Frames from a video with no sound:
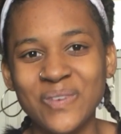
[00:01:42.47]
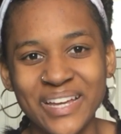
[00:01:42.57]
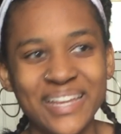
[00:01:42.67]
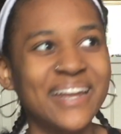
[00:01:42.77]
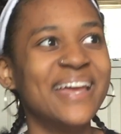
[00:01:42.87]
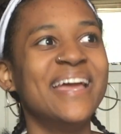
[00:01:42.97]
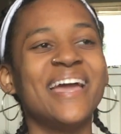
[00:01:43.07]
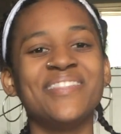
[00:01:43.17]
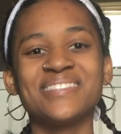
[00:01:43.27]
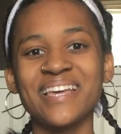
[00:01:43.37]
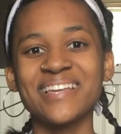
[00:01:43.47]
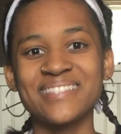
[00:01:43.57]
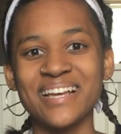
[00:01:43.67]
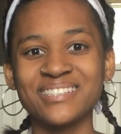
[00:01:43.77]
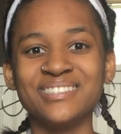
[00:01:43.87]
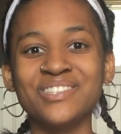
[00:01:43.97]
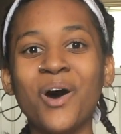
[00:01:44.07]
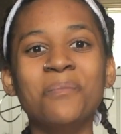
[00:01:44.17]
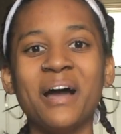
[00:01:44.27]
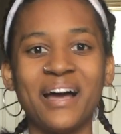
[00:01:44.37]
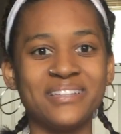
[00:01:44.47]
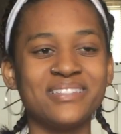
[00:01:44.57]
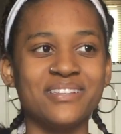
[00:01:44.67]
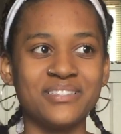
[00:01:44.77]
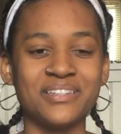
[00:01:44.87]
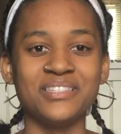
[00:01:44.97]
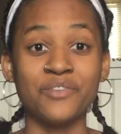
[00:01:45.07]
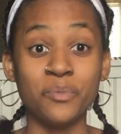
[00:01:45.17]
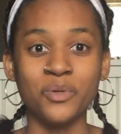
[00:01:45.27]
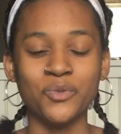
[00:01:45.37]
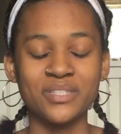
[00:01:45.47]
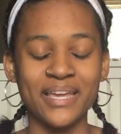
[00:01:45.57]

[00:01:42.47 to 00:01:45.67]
wait, and the second section is all past incidents of abuse.